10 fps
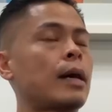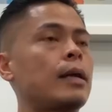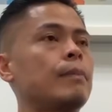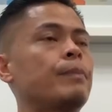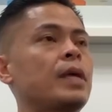
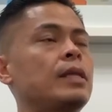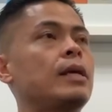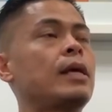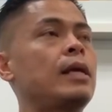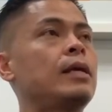Got it. And
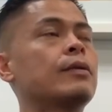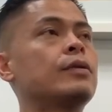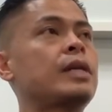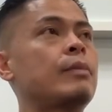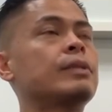then any
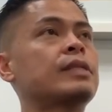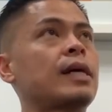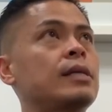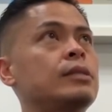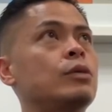other debt
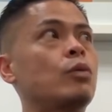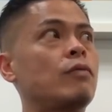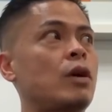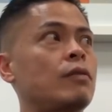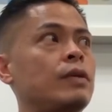besides the
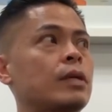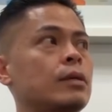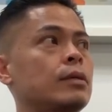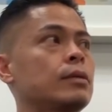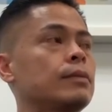
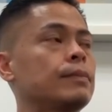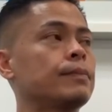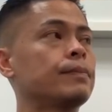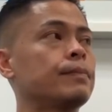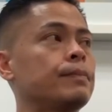revolving?
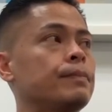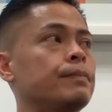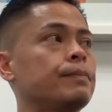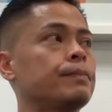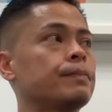
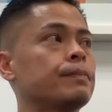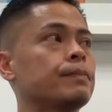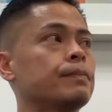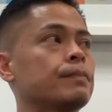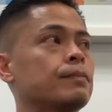Uh,
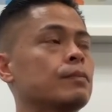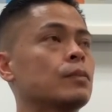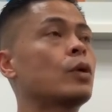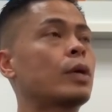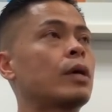car loan.
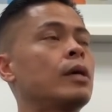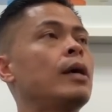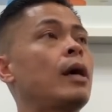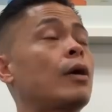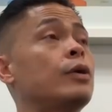Okay.
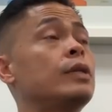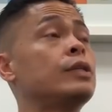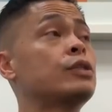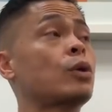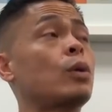Are you
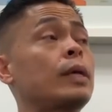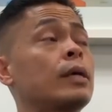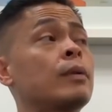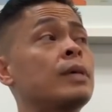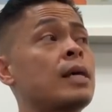the sole
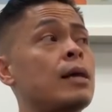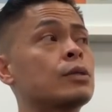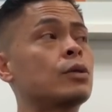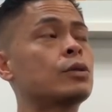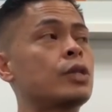income in the
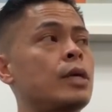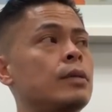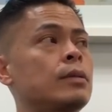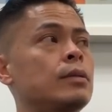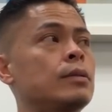household,
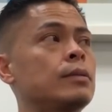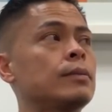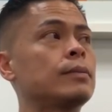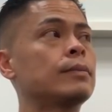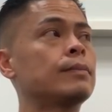Sean?
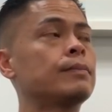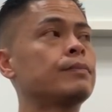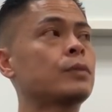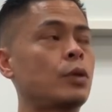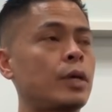I am.
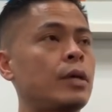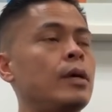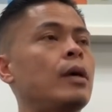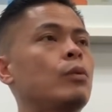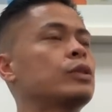Okay.
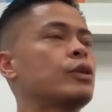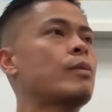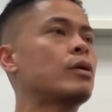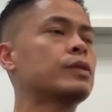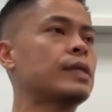What's
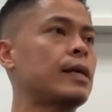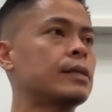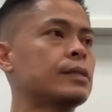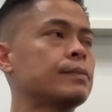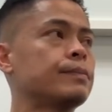your marital
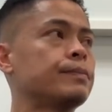status?